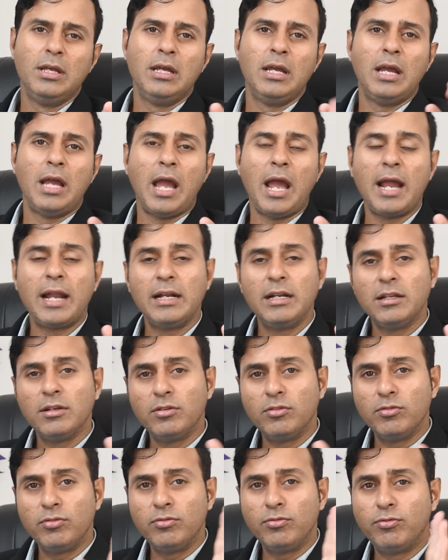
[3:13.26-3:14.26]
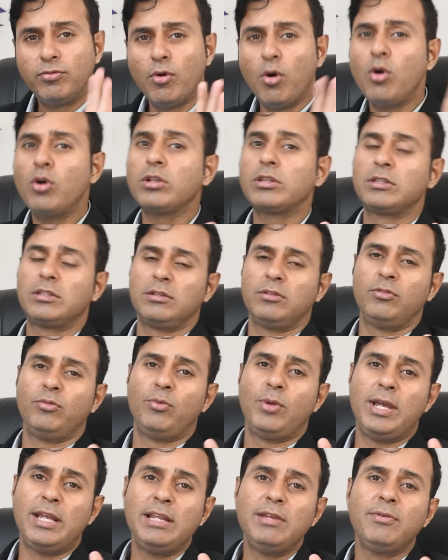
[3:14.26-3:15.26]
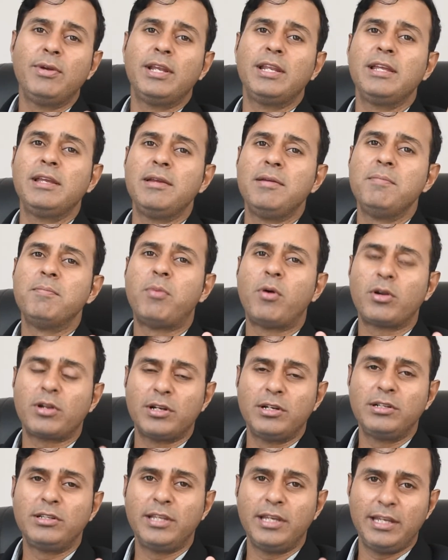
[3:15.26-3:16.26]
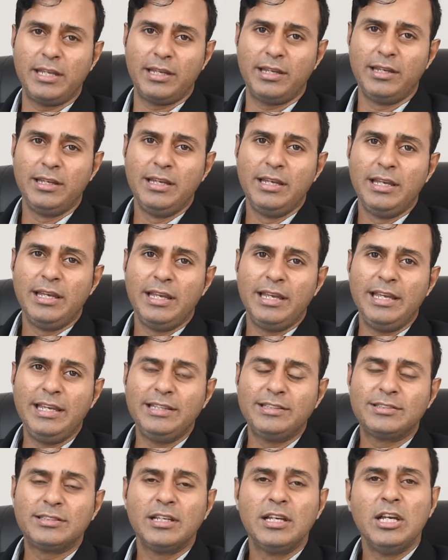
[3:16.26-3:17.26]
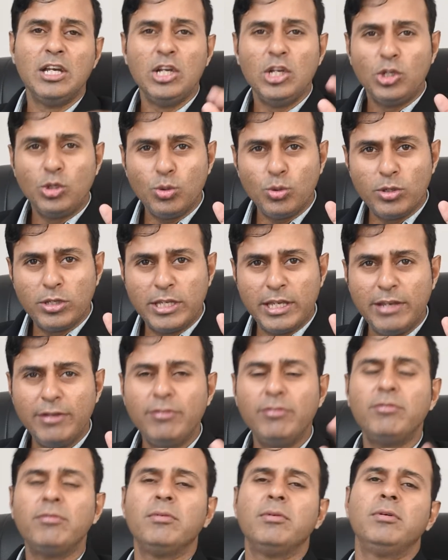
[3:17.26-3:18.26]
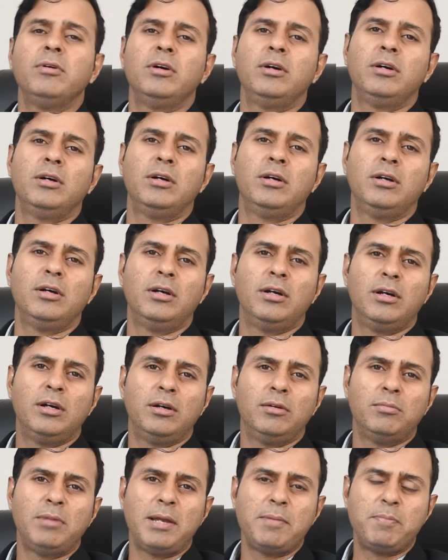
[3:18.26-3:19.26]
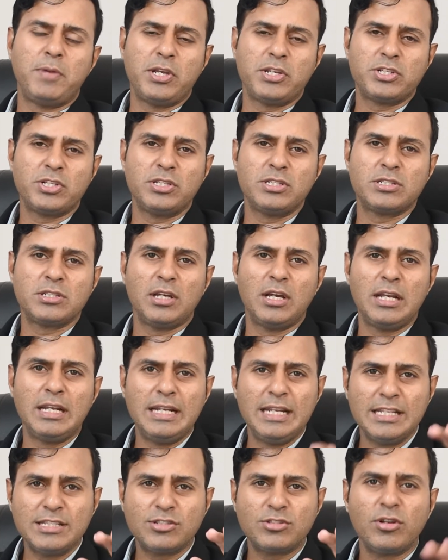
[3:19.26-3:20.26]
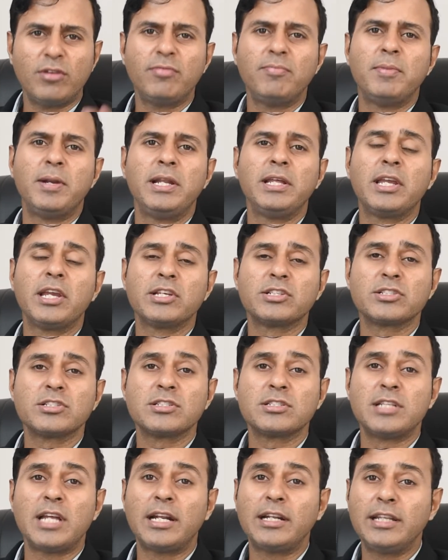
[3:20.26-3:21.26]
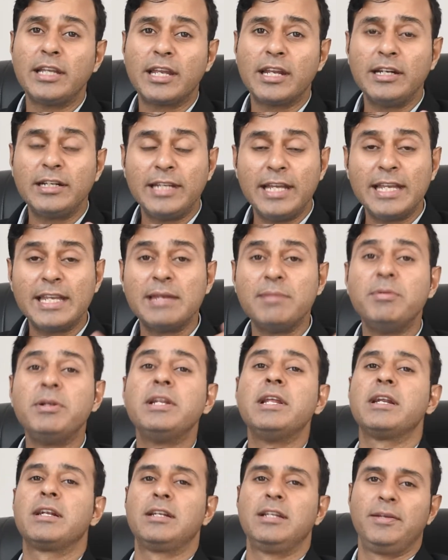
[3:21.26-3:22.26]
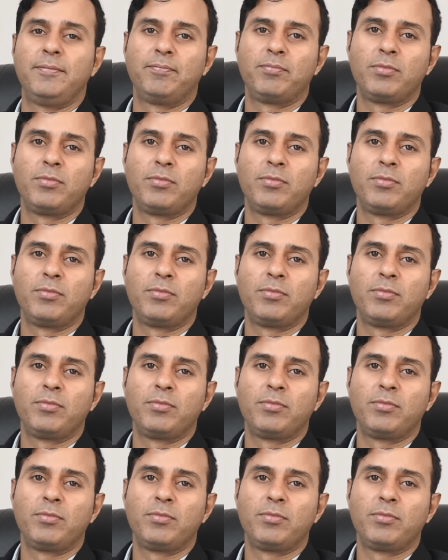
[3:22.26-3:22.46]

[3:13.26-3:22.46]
And fourth, very, very important thing is to give my patients a list of medications that they can take immediately.